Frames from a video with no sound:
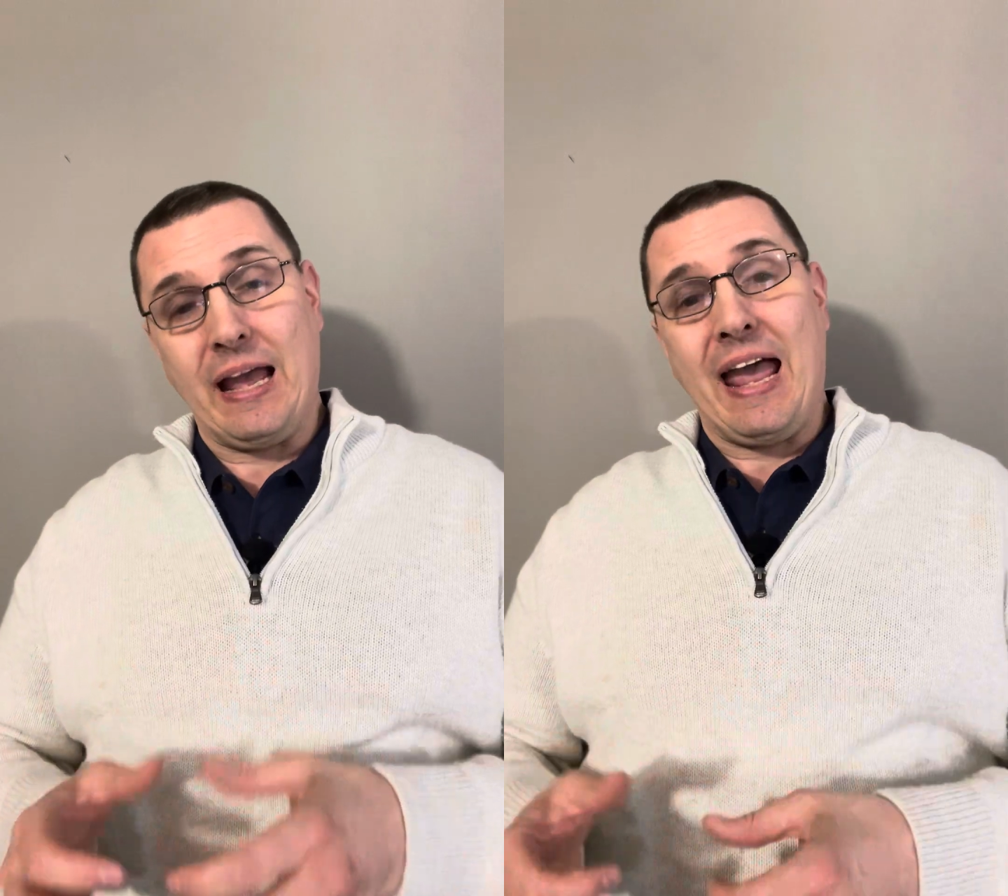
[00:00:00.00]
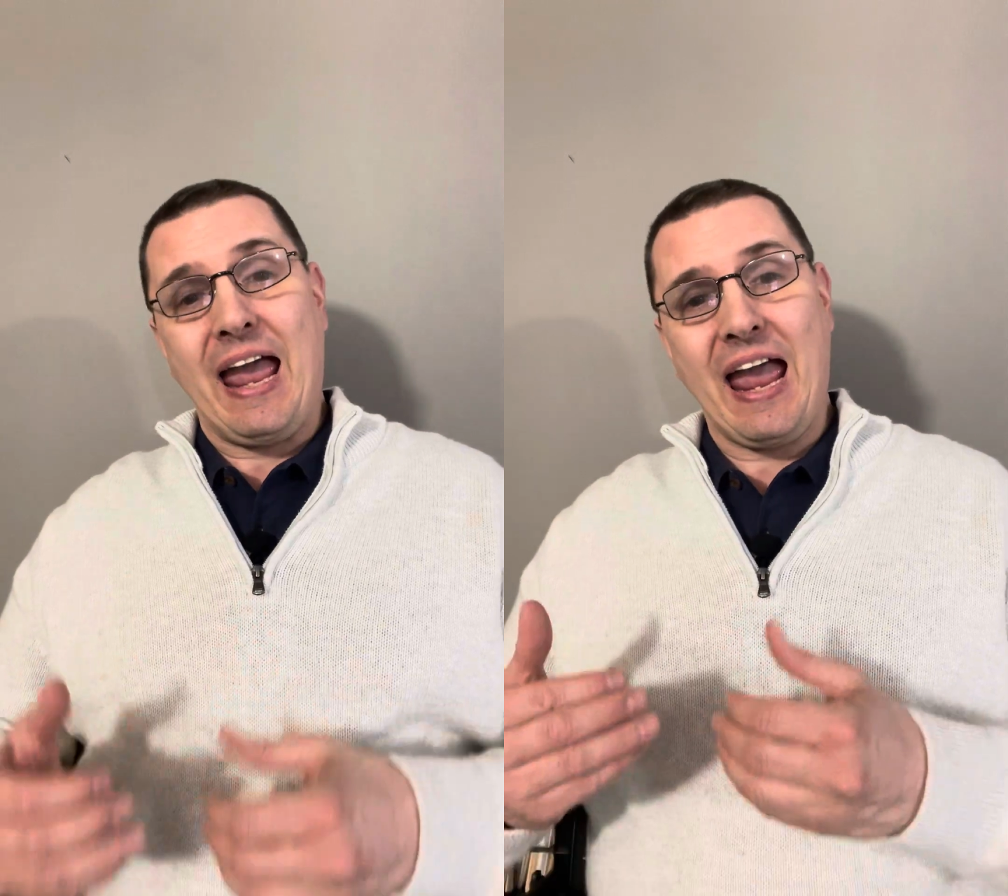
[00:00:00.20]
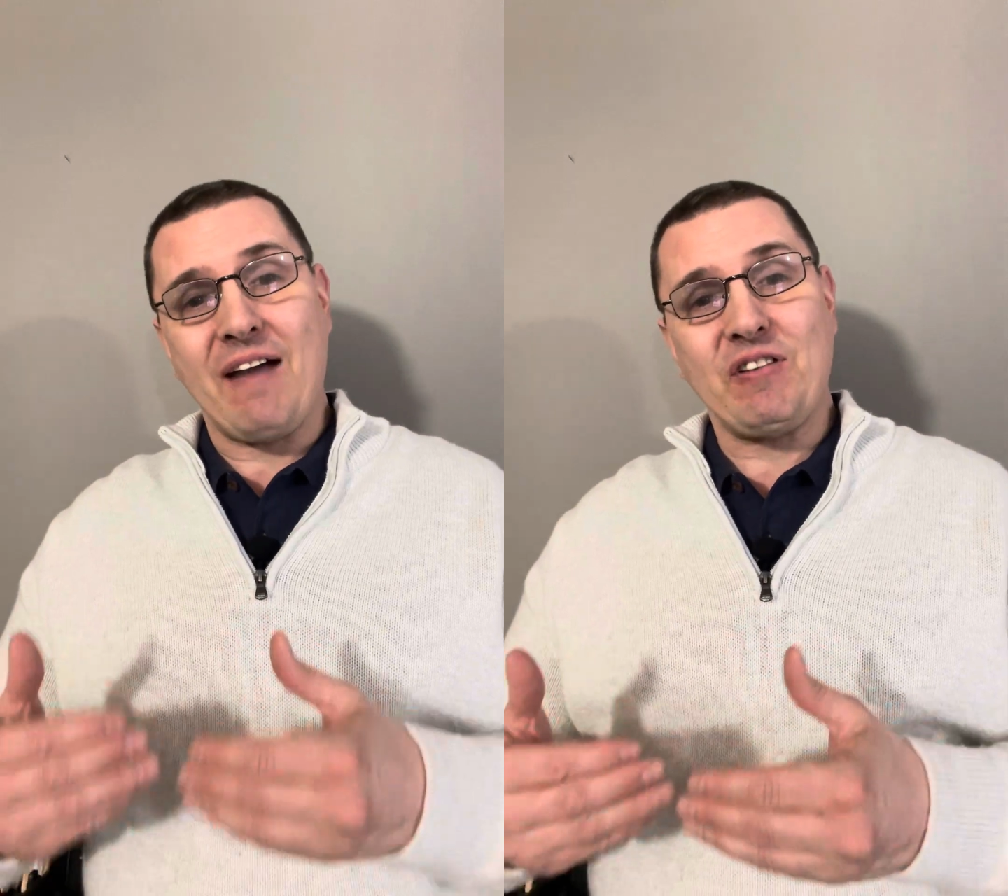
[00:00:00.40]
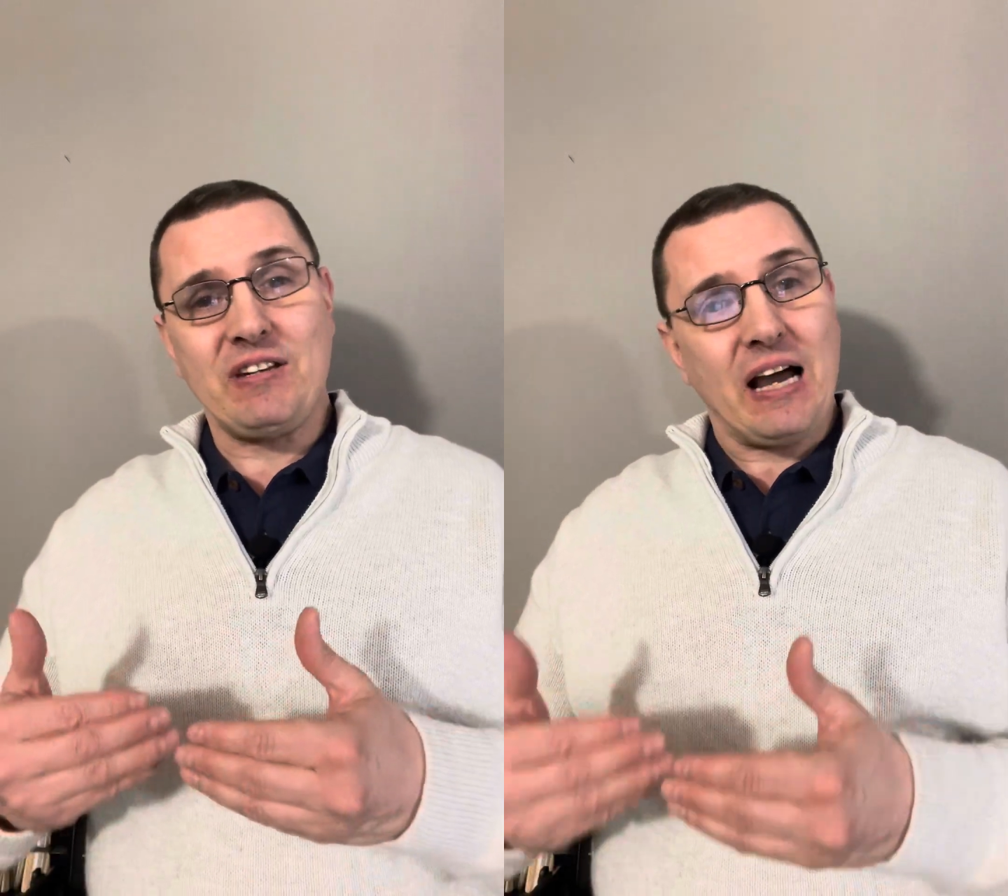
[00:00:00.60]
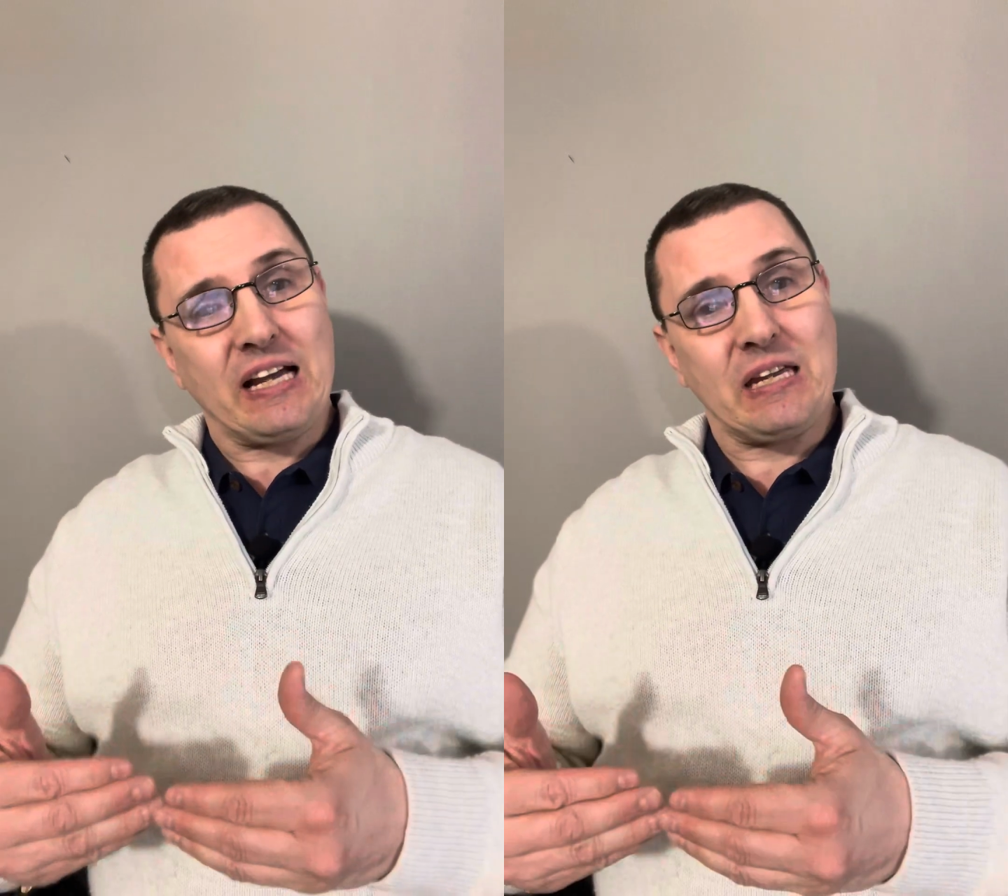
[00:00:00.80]
Have it
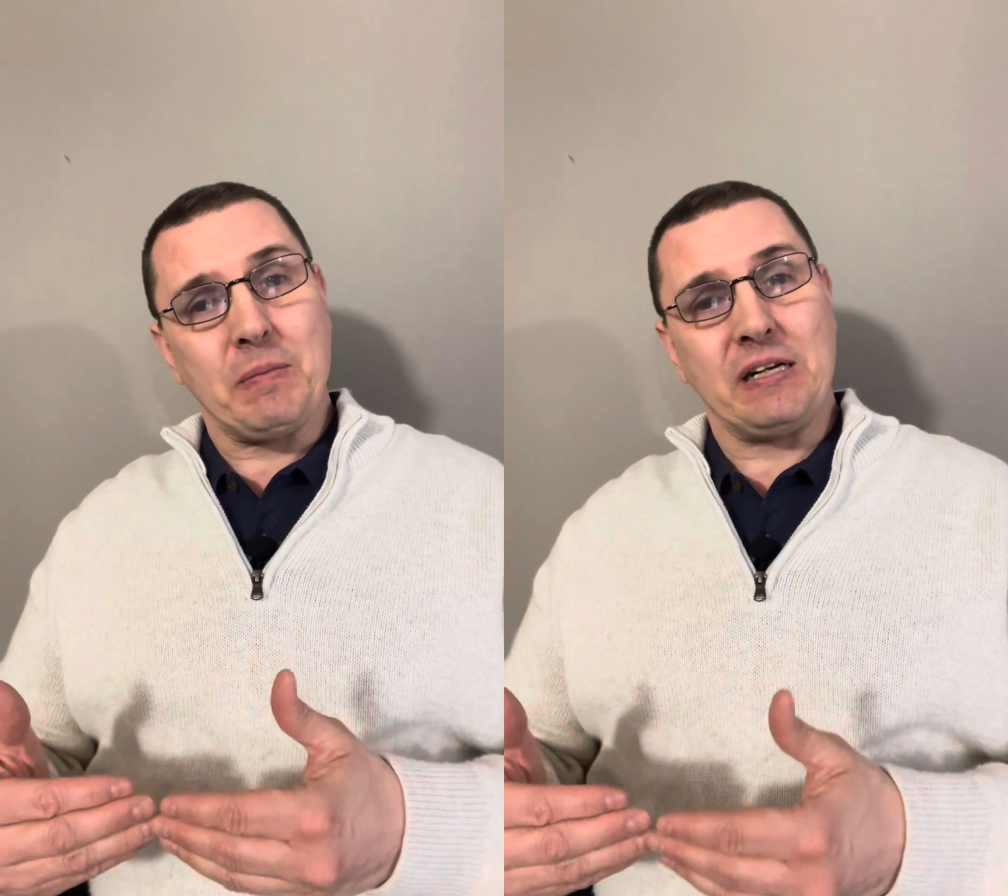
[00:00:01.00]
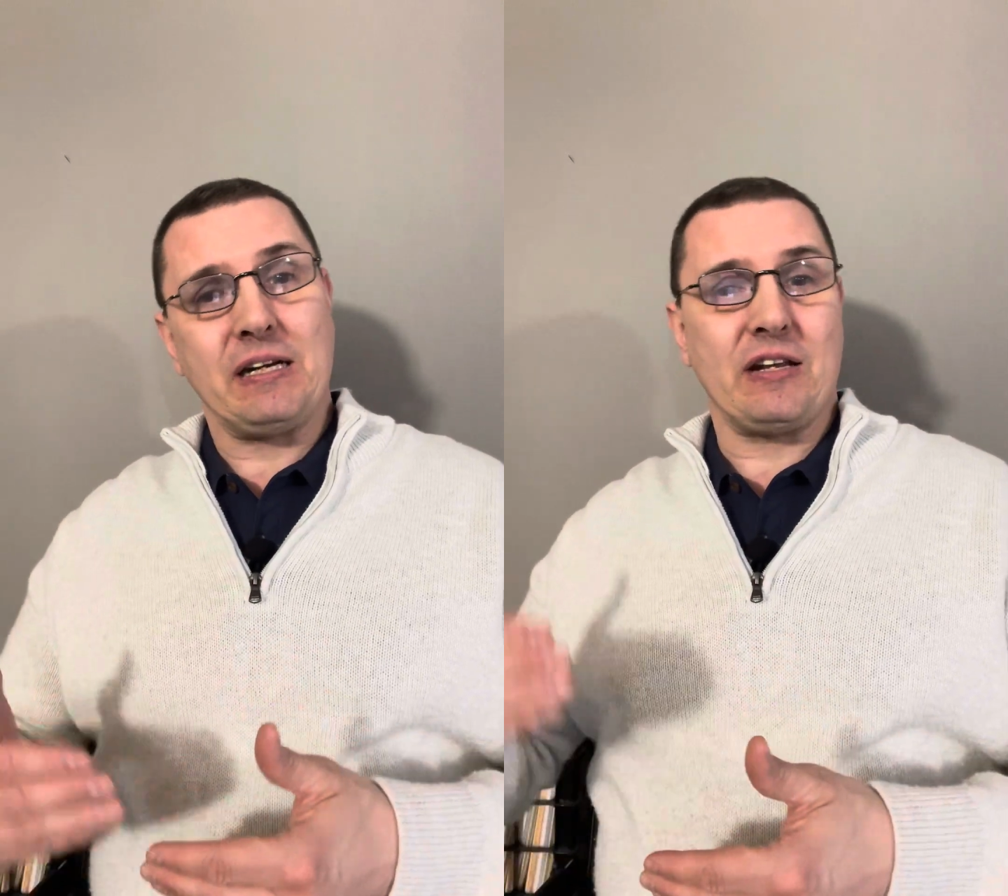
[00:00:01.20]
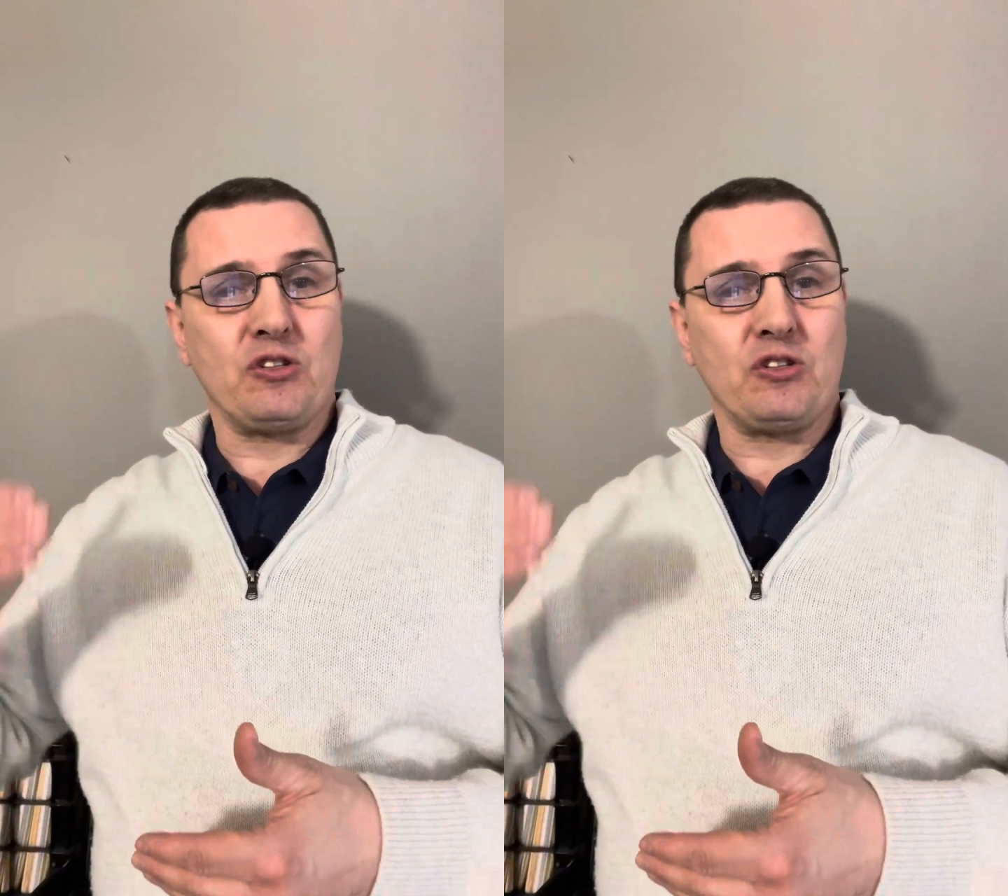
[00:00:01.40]
documented as